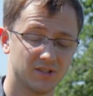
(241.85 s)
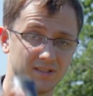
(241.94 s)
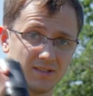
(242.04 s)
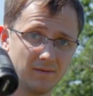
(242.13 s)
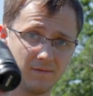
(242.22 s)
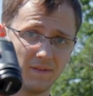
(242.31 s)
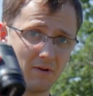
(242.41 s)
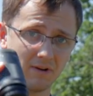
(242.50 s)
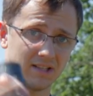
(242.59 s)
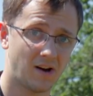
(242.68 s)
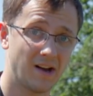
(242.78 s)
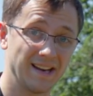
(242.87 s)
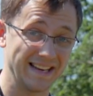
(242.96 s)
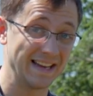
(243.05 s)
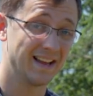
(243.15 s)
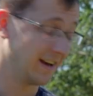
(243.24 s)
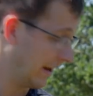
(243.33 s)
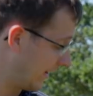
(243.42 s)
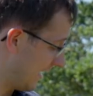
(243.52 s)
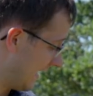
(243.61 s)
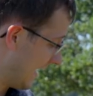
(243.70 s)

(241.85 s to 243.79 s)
This is a very tiny light